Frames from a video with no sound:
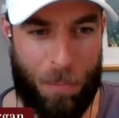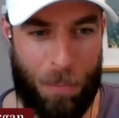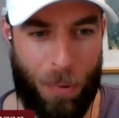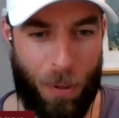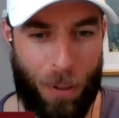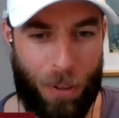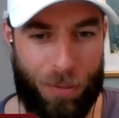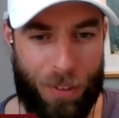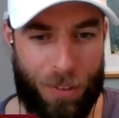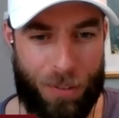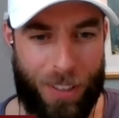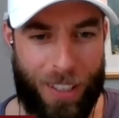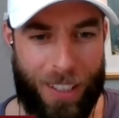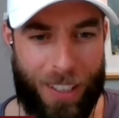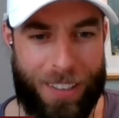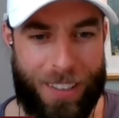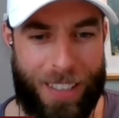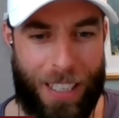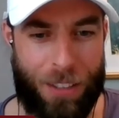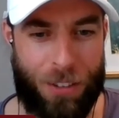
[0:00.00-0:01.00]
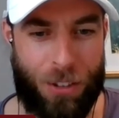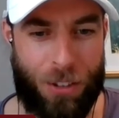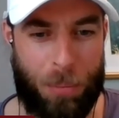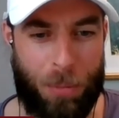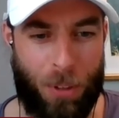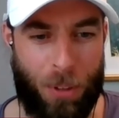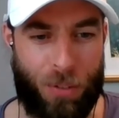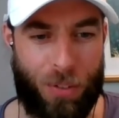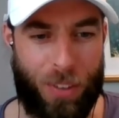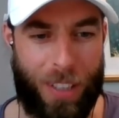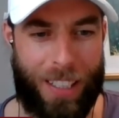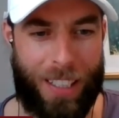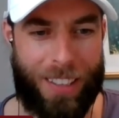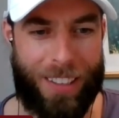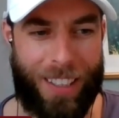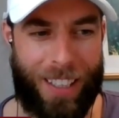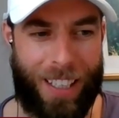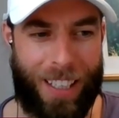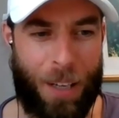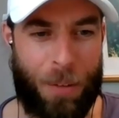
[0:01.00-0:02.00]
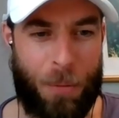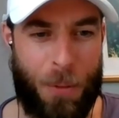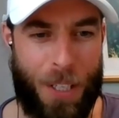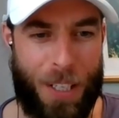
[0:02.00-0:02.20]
Perfect, Frank. Thanks so much, Frank. And